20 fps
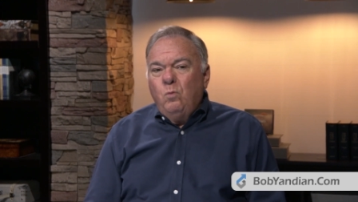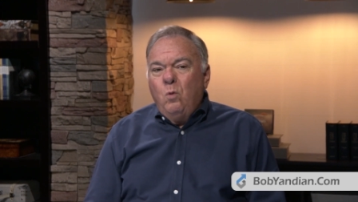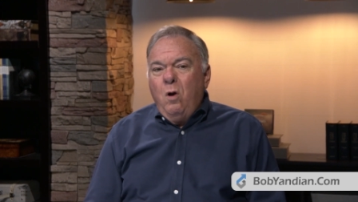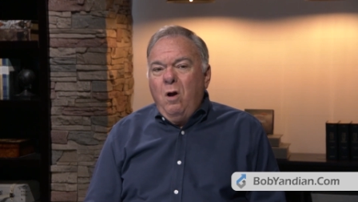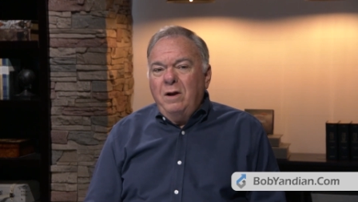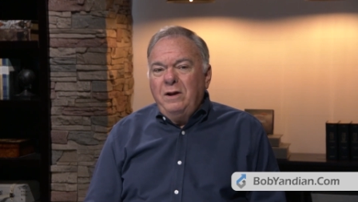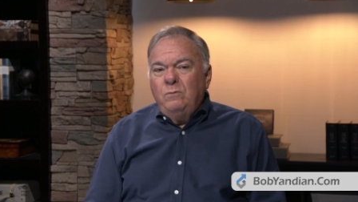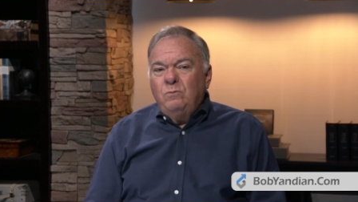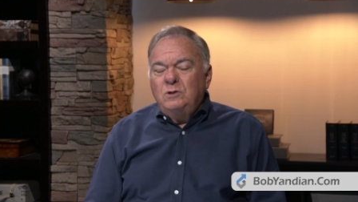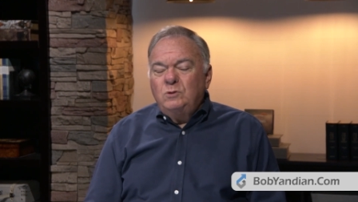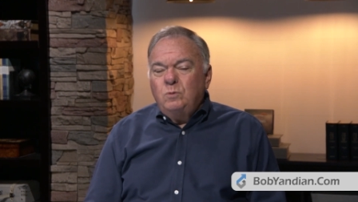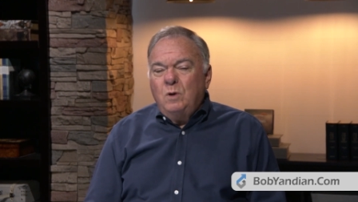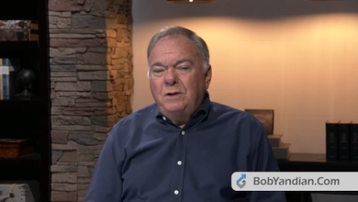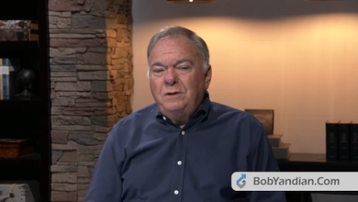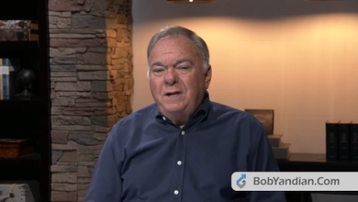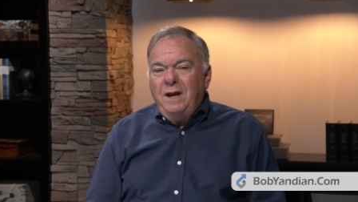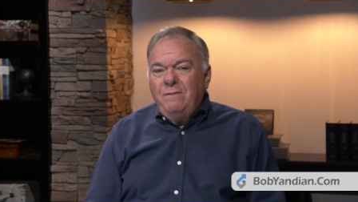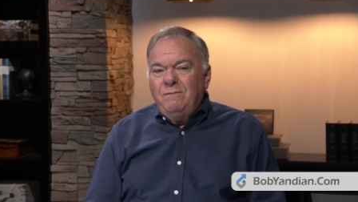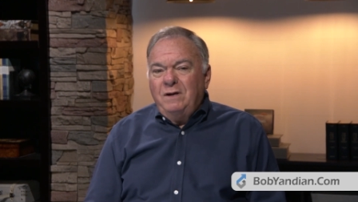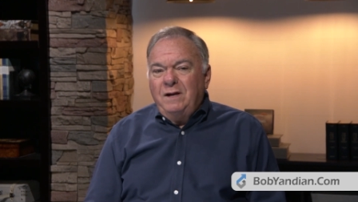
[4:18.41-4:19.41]
wanted was what
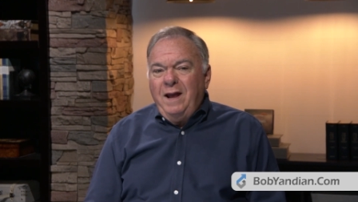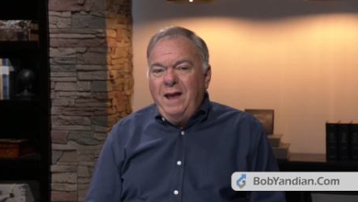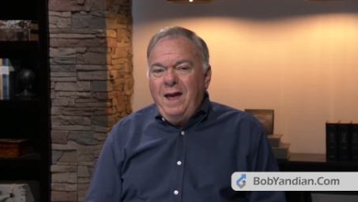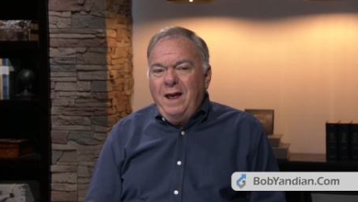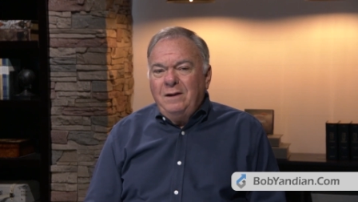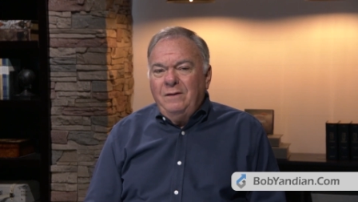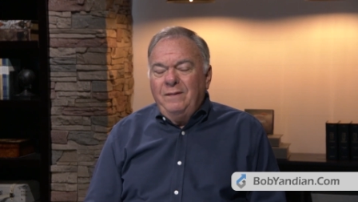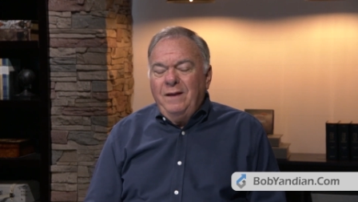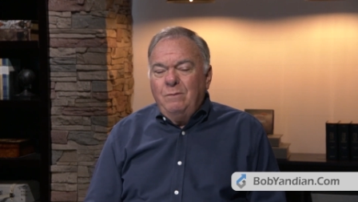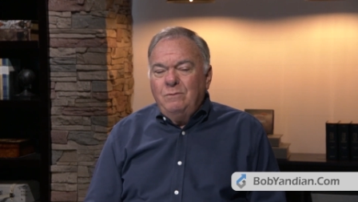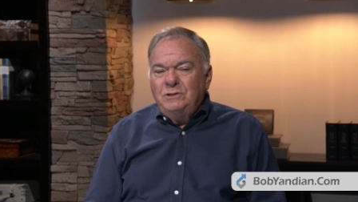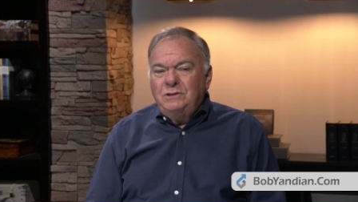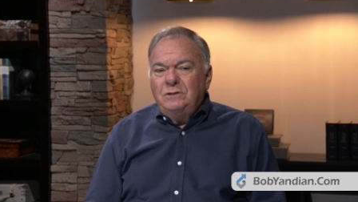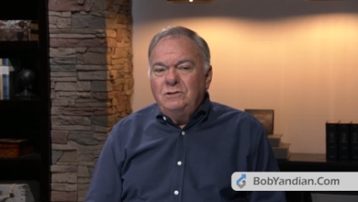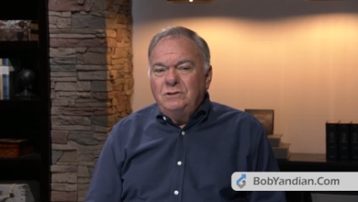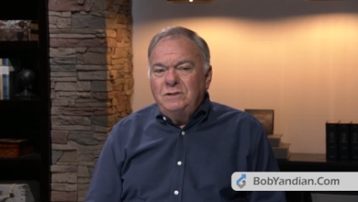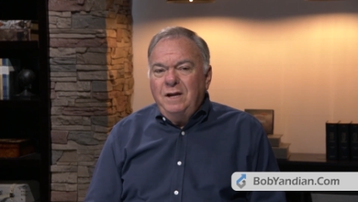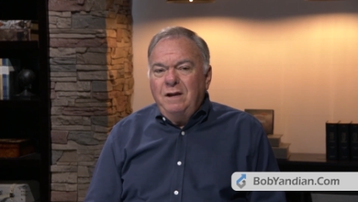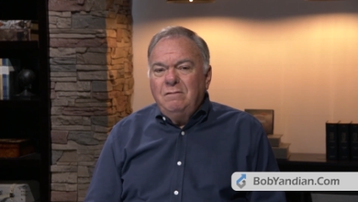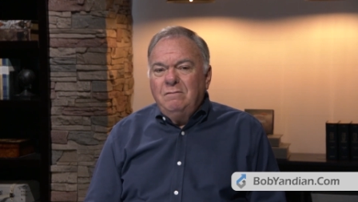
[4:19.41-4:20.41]
David had, and that was
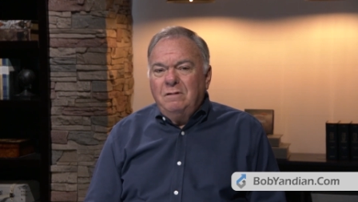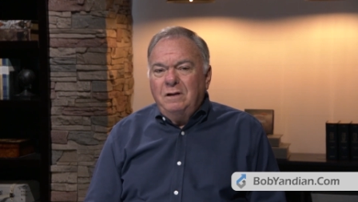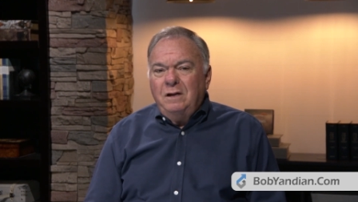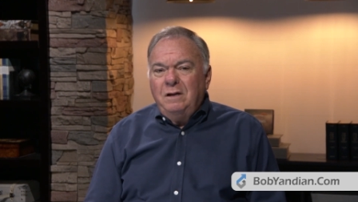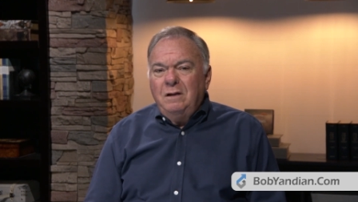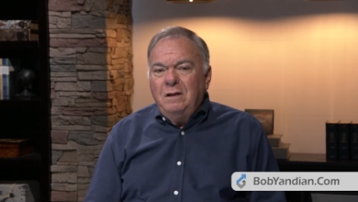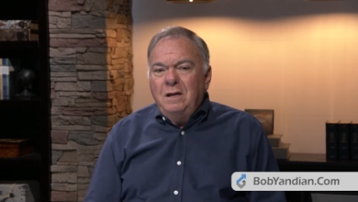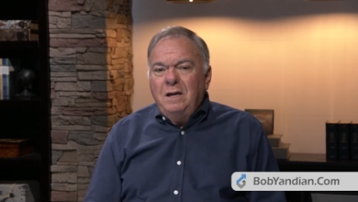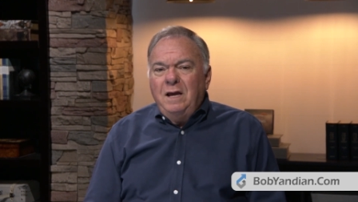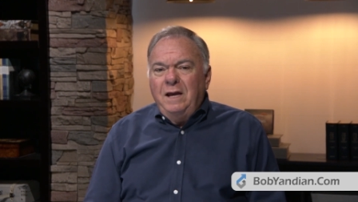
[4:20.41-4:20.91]
integrity.